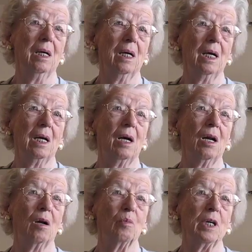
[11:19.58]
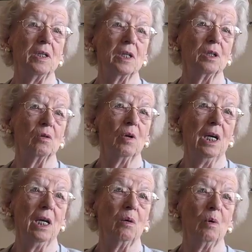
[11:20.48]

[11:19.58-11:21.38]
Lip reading: And on our basic training,